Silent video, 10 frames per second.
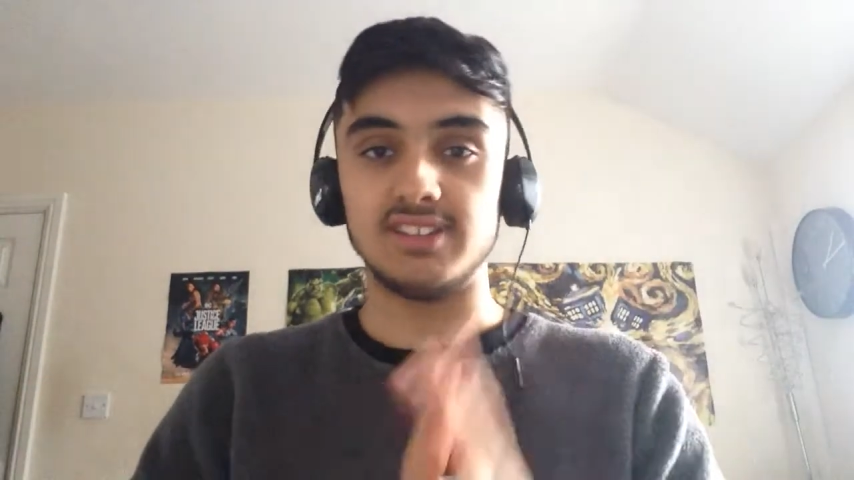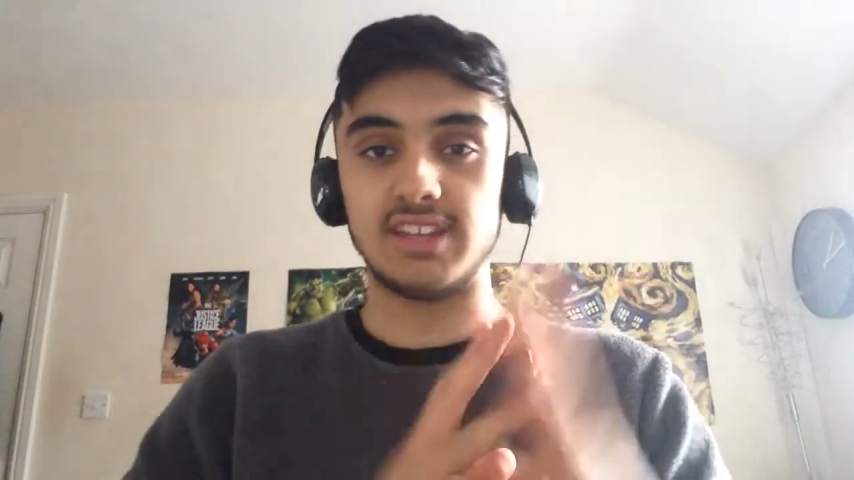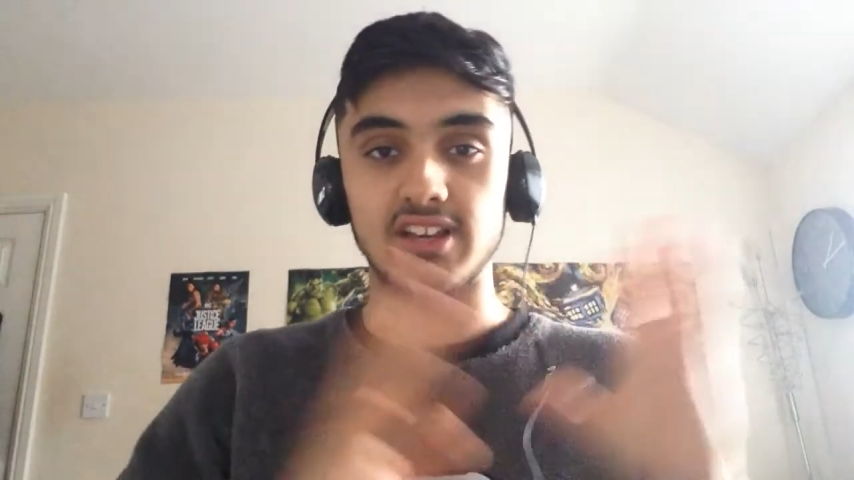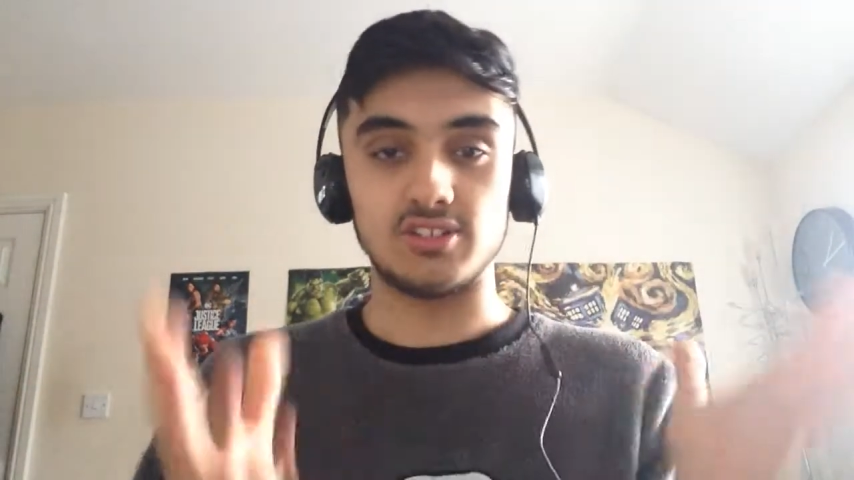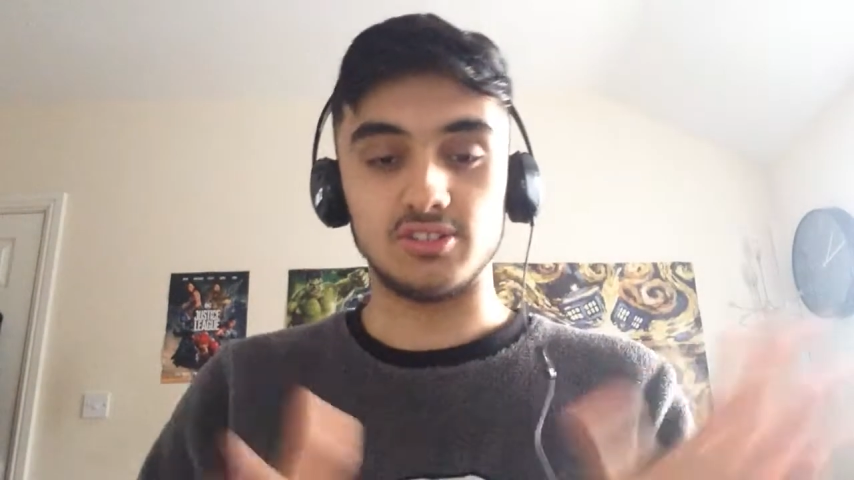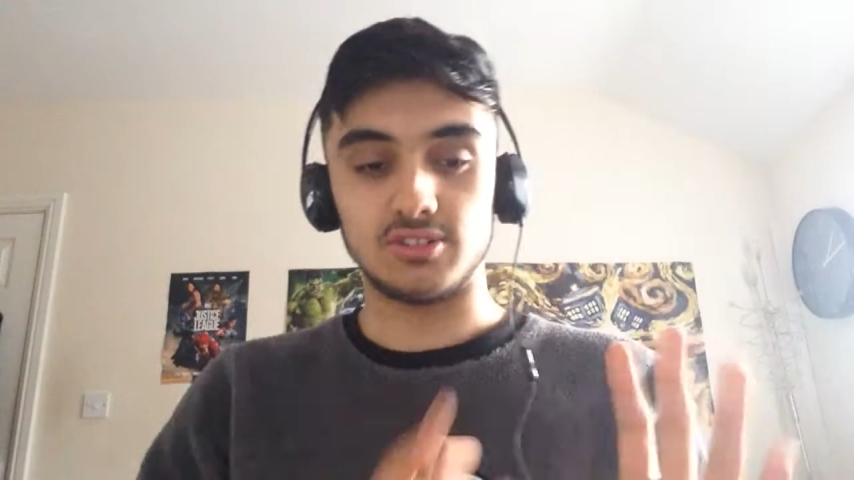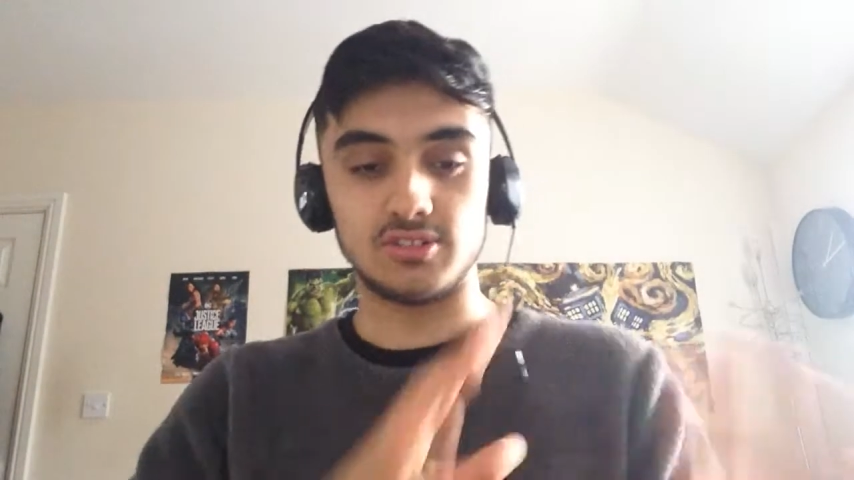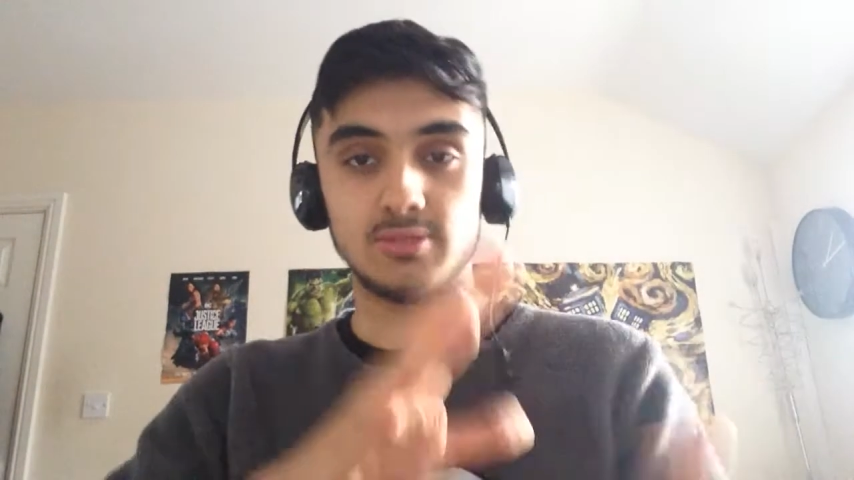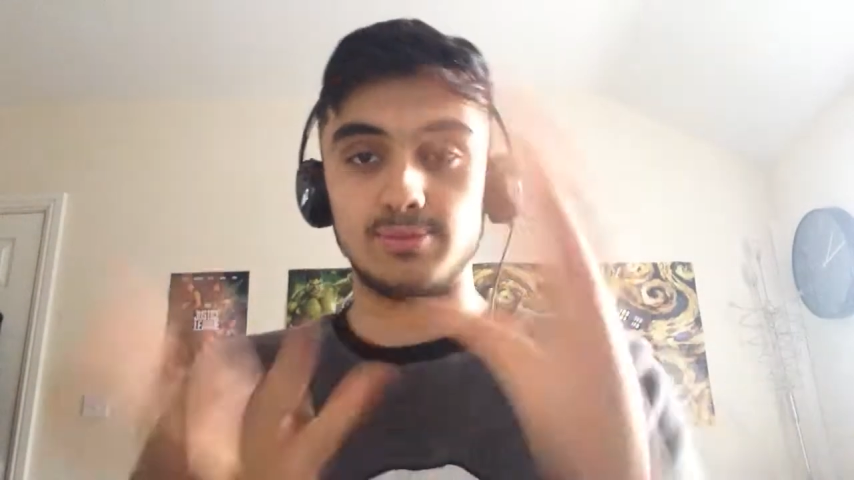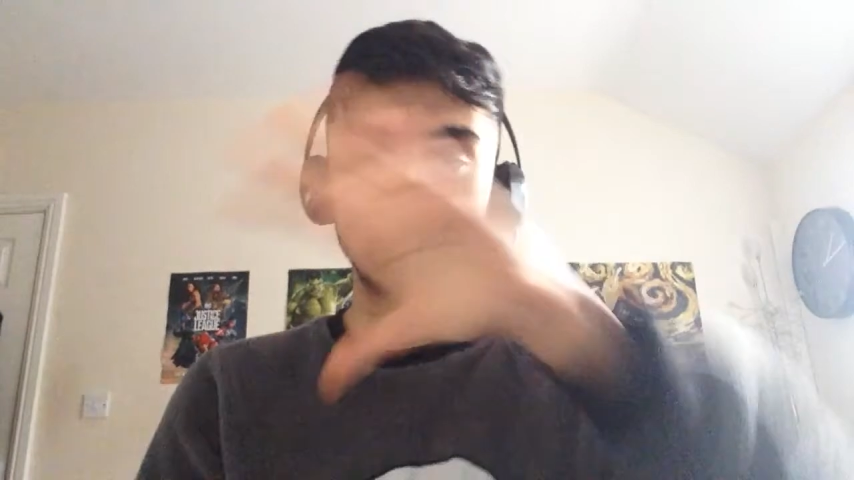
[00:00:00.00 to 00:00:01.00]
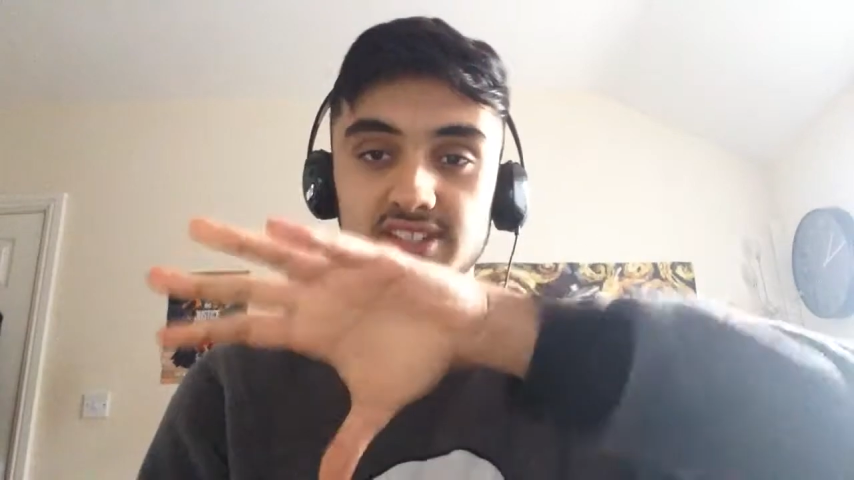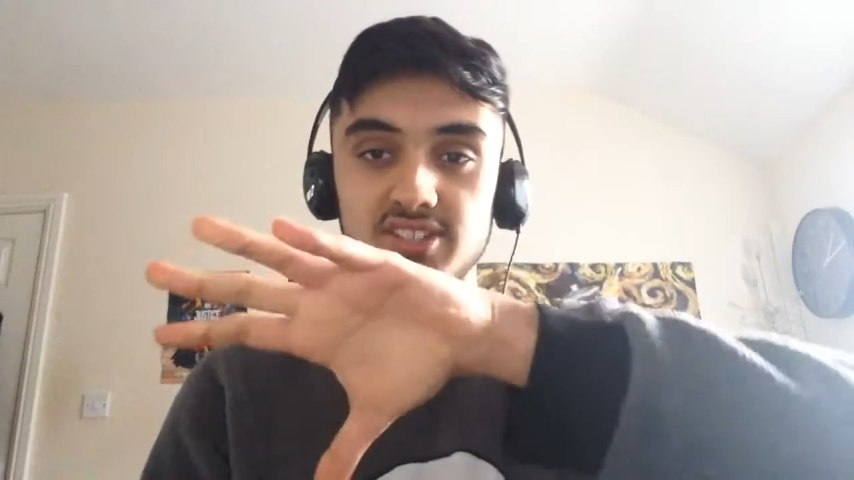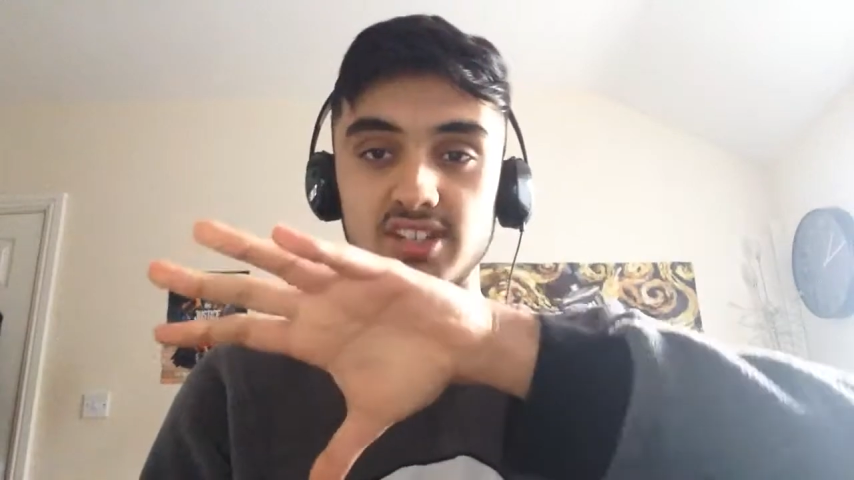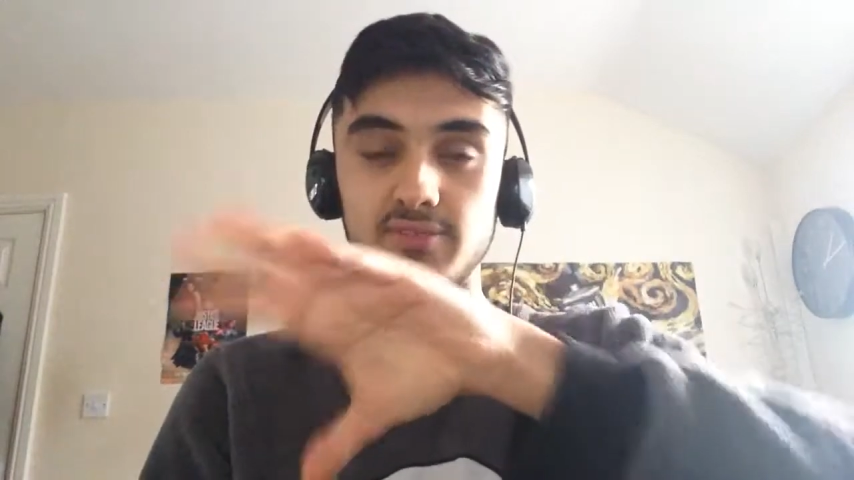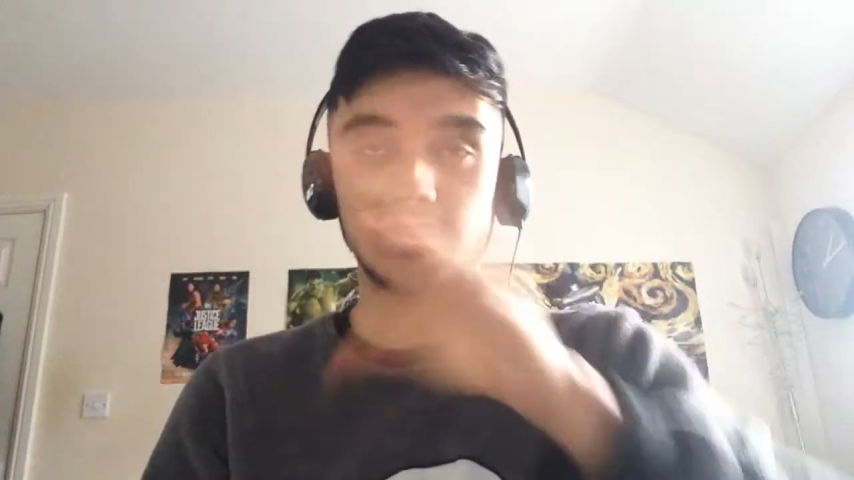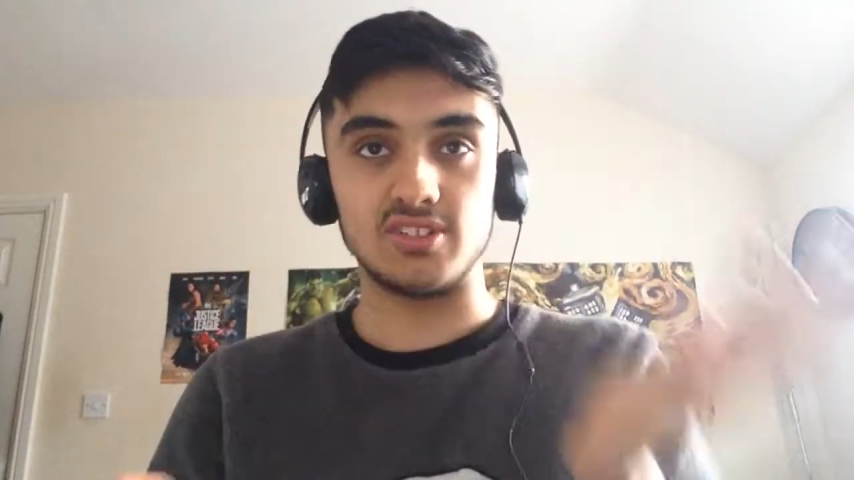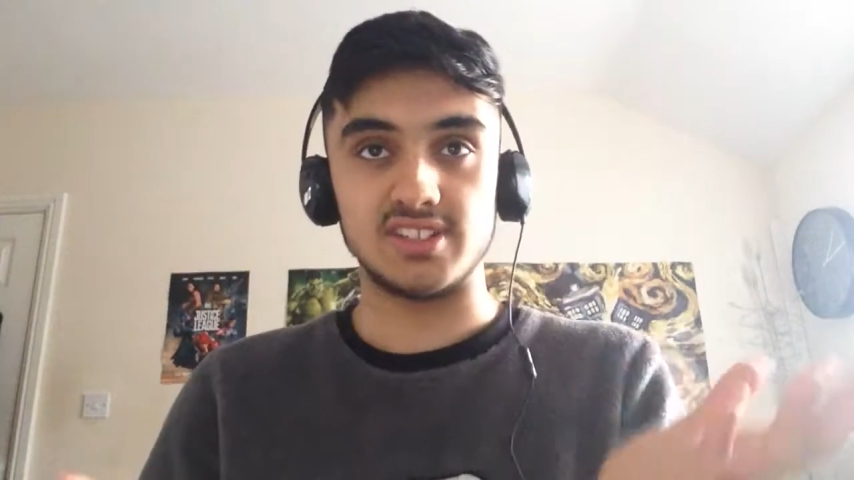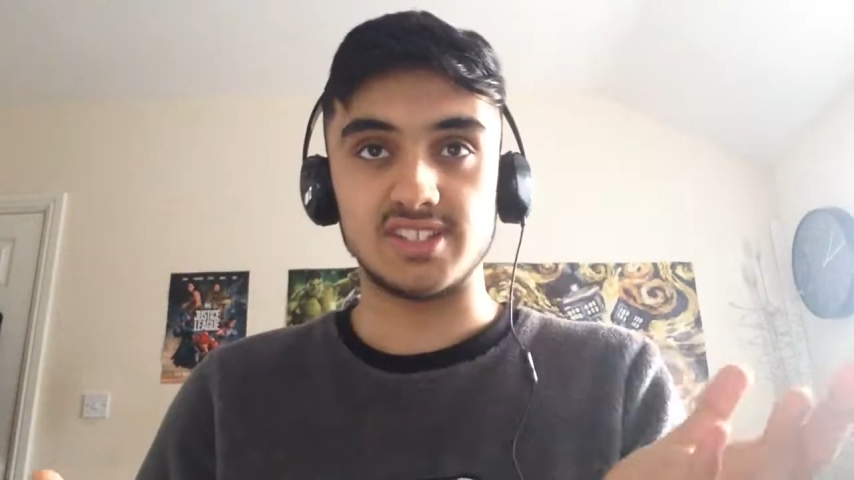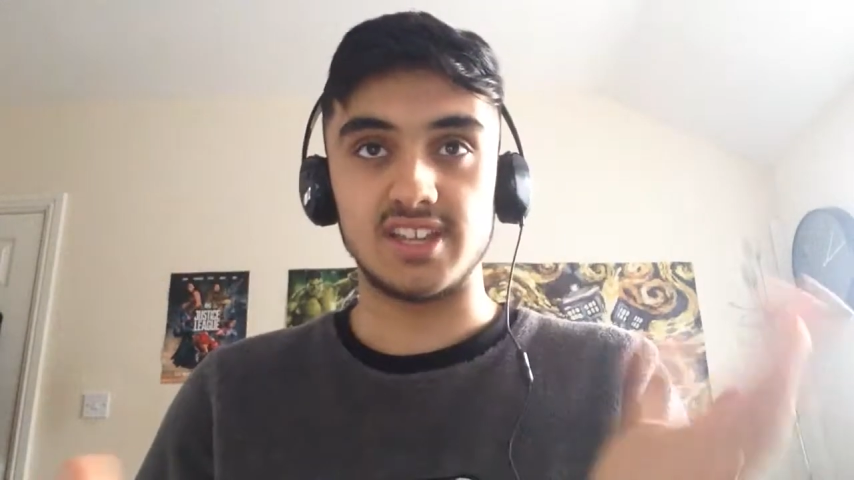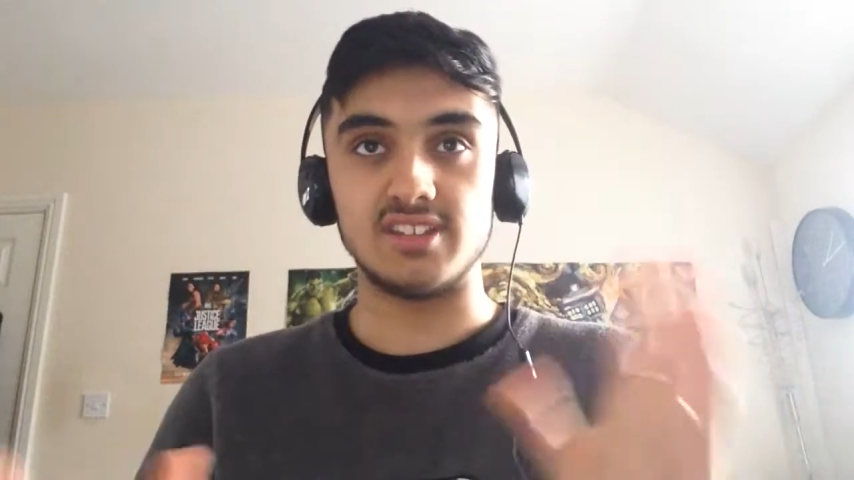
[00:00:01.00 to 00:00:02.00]
that could completely turn everything on
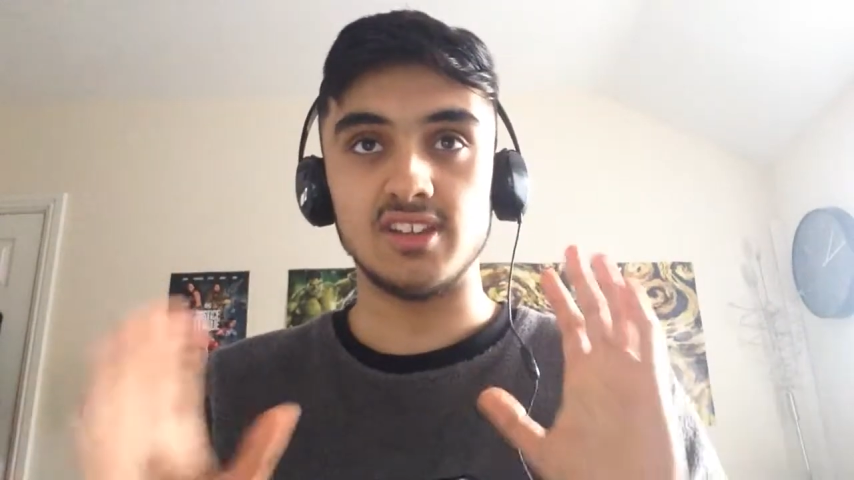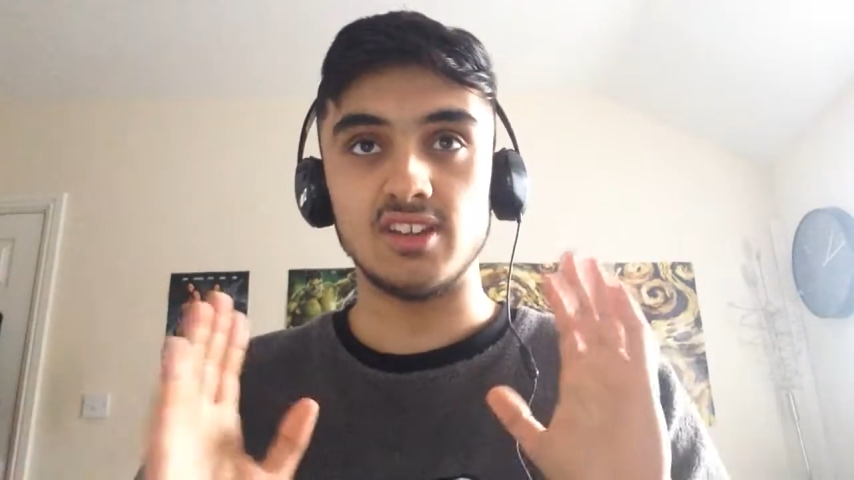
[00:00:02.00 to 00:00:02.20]
its head.